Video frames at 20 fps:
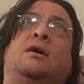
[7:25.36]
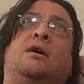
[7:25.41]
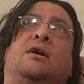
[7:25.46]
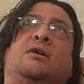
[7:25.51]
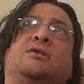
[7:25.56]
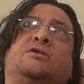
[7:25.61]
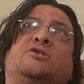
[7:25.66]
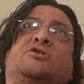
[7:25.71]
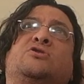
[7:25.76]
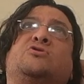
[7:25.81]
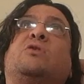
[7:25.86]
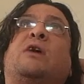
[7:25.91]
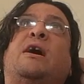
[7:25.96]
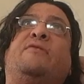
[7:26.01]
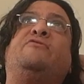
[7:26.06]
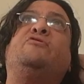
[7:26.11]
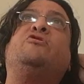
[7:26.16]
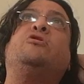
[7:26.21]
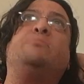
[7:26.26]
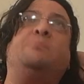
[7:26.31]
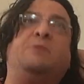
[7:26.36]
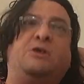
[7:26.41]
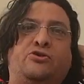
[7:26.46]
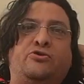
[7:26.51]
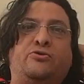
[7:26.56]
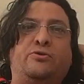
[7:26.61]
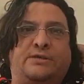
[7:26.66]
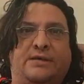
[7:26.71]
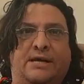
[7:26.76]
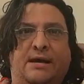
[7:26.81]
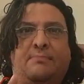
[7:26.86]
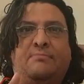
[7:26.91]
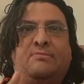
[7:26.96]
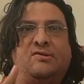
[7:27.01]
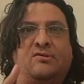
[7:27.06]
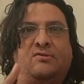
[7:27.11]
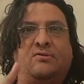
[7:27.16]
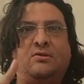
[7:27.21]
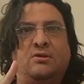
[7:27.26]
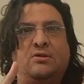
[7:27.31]
Strife took me 2
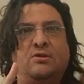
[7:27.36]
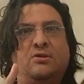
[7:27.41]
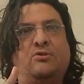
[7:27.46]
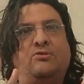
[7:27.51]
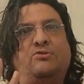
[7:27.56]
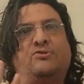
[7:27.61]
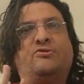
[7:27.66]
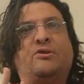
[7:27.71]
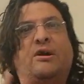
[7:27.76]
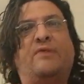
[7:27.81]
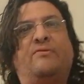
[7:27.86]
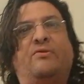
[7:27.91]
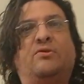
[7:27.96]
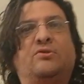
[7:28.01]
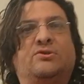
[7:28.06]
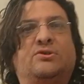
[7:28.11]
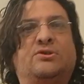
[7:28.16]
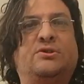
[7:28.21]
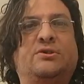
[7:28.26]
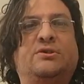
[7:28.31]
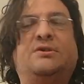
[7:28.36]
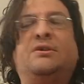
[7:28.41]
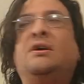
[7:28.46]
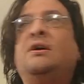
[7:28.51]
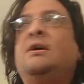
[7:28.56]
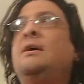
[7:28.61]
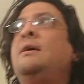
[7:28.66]
attempts, new Strife holsters.